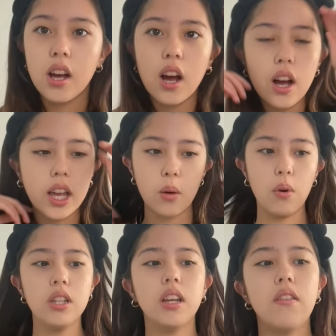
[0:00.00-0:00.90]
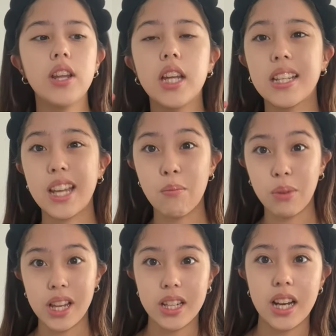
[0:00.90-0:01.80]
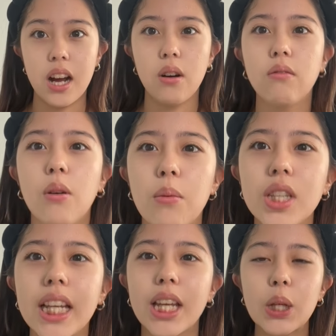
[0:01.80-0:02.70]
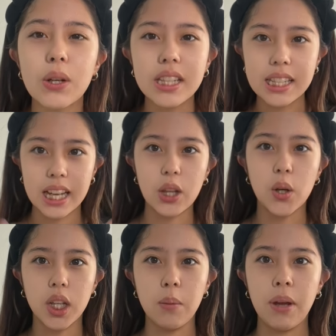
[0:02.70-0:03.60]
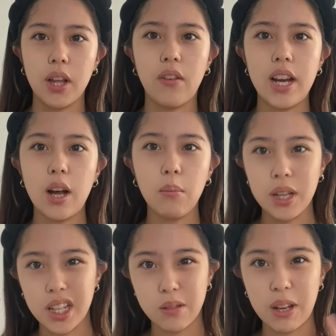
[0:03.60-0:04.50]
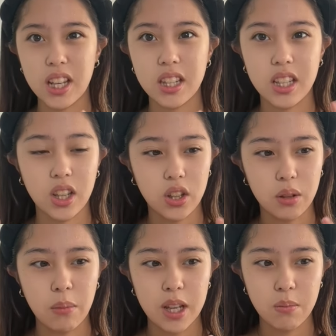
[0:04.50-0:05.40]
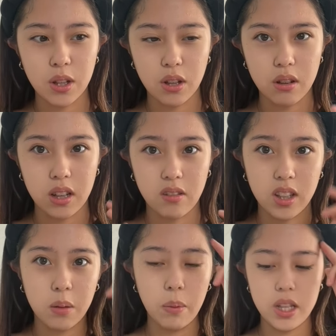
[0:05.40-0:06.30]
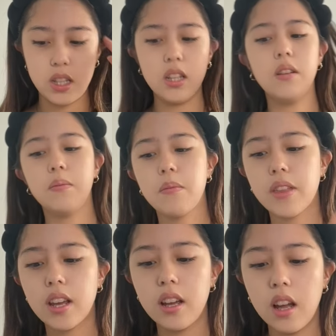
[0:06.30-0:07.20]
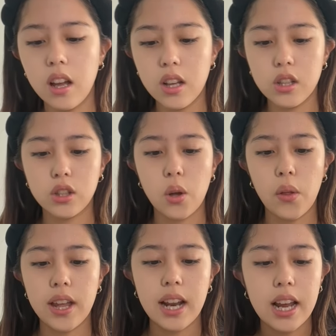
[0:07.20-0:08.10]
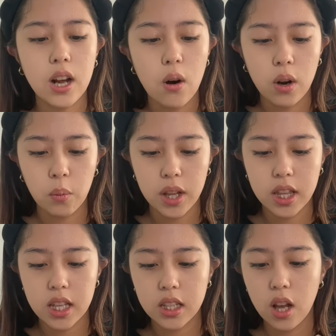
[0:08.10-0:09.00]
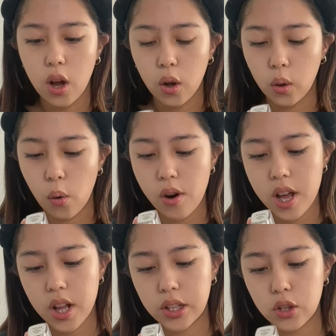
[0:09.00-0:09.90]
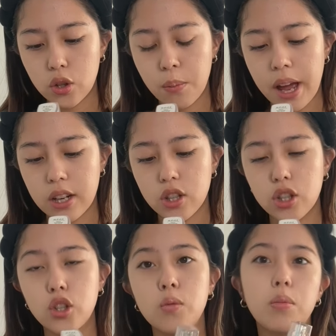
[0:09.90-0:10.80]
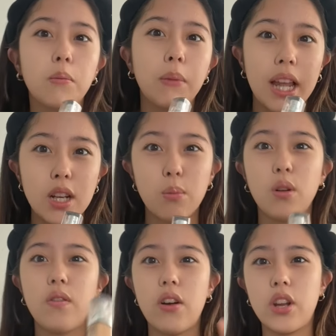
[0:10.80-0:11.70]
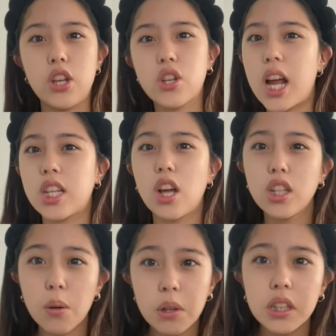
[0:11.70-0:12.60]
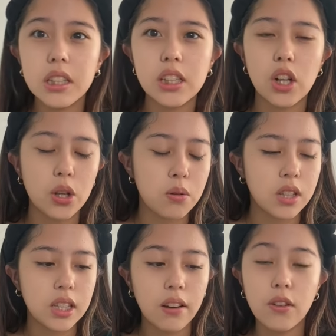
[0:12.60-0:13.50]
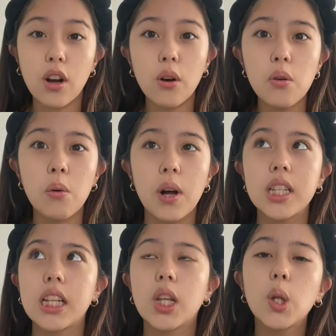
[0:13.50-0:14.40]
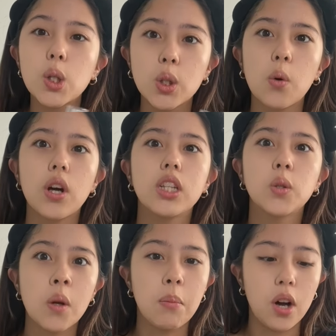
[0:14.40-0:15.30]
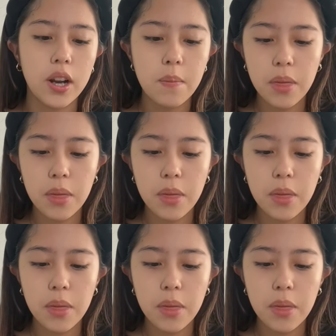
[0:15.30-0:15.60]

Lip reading: Okay, once everything is like blended out, almost like you can see I look really pale right now because my concealer makes me look like really pasty. So then I go in with this L'Oreal True Match Super Blendable Foundation. I saw someone on TikTok use this. I forgot who it was, and it looks so good, so I bought it.